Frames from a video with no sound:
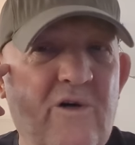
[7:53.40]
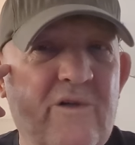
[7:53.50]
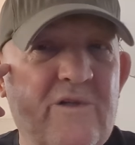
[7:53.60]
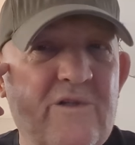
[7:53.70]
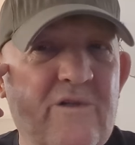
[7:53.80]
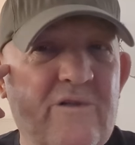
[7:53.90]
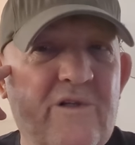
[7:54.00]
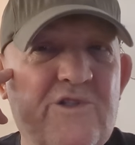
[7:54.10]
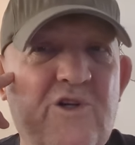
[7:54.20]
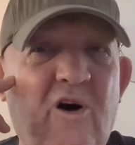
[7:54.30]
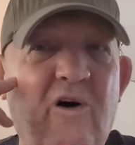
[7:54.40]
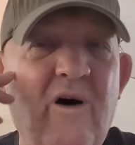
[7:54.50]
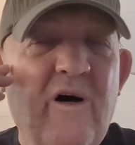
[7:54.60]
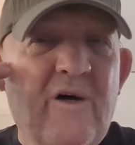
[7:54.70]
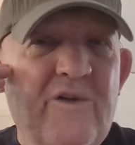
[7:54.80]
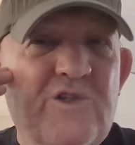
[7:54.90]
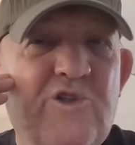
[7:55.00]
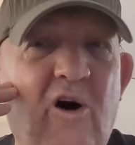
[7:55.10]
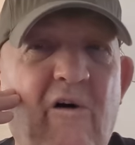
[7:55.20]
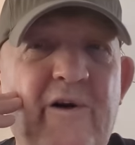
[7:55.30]
the, the scar the
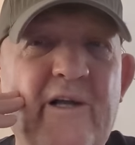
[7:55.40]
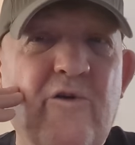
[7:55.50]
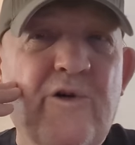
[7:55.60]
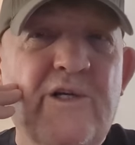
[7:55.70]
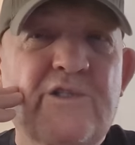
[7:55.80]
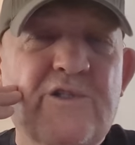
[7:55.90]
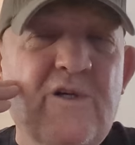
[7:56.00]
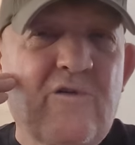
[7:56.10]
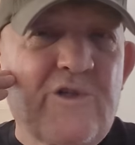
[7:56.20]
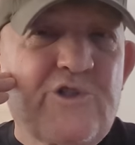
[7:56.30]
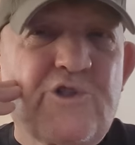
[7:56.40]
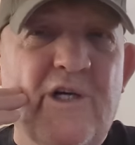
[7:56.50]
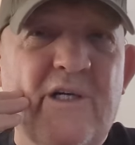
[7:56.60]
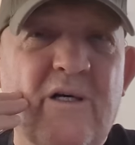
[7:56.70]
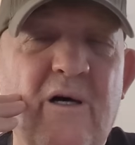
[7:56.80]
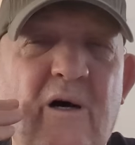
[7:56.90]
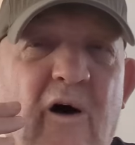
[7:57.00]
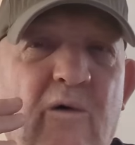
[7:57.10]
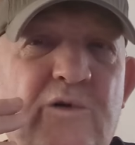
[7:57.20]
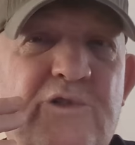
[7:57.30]
scar he had on his on his cheek
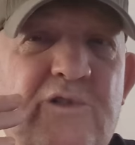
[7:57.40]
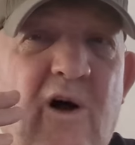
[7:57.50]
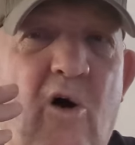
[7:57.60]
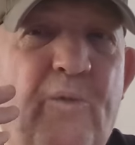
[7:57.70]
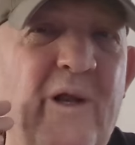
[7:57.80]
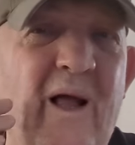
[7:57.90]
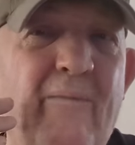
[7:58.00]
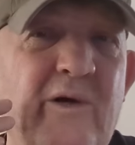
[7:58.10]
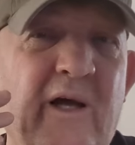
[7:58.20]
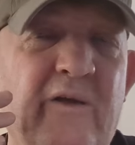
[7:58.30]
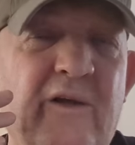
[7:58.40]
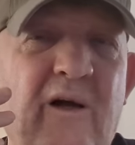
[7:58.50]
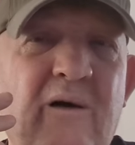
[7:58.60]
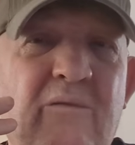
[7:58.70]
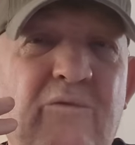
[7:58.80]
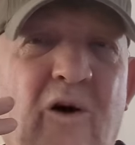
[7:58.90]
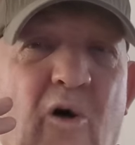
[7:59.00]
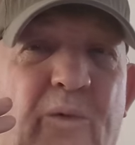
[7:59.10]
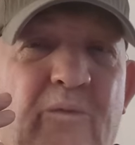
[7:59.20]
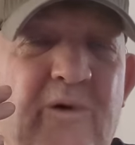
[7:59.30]
was opening up again. You know, not
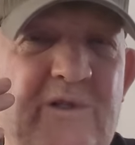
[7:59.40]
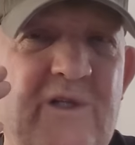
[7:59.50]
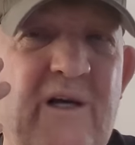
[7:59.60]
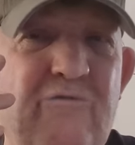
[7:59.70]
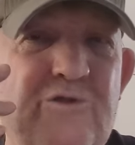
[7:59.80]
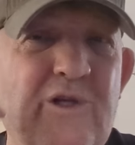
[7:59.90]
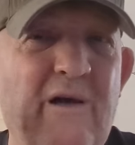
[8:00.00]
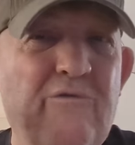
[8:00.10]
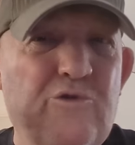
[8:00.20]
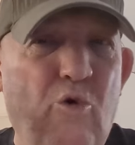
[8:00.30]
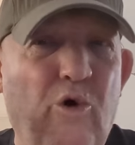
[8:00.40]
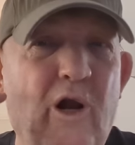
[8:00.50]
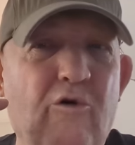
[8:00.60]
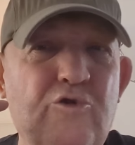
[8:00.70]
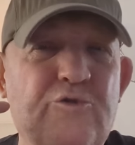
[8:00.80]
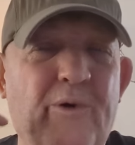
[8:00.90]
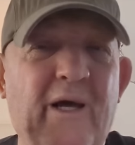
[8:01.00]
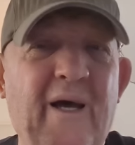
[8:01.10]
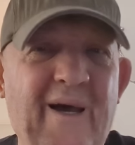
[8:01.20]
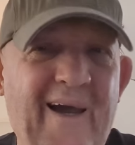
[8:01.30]
open. It was it was all closed,
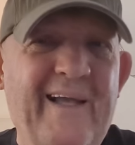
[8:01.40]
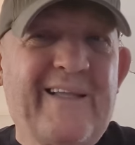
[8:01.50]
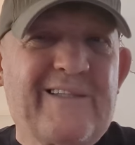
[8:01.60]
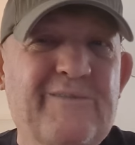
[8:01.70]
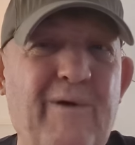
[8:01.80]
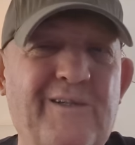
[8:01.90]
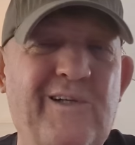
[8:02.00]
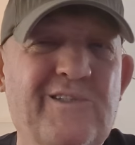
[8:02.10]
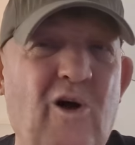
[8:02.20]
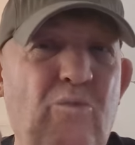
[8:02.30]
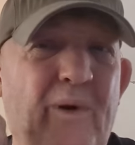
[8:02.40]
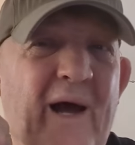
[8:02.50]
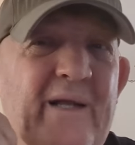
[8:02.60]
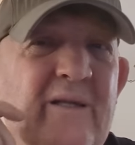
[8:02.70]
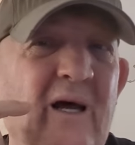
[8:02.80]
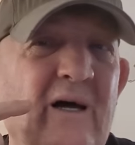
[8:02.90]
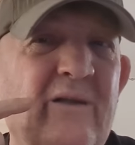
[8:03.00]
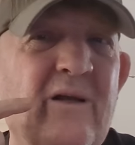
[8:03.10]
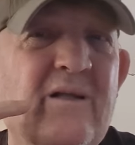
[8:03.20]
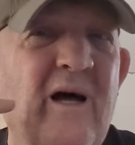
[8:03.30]
but he smashed it so bad
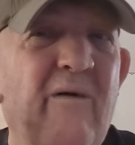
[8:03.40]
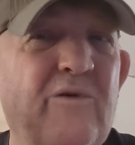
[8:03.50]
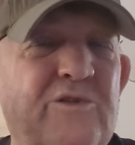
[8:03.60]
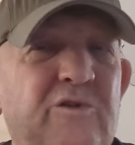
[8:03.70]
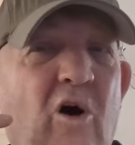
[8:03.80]
that the cut was